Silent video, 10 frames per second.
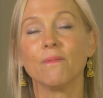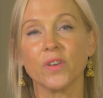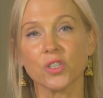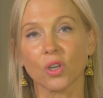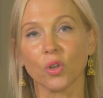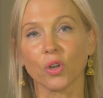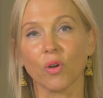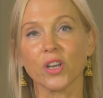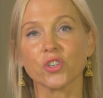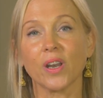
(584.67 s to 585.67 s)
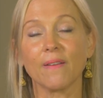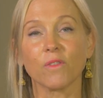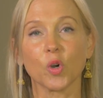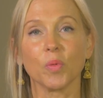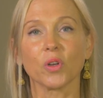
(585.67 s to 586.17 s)
physical aggression,
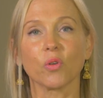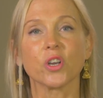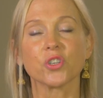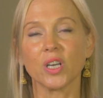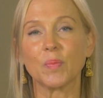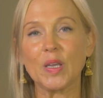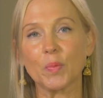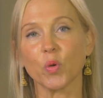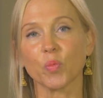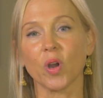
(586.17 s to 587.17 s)
and verbal aggression in people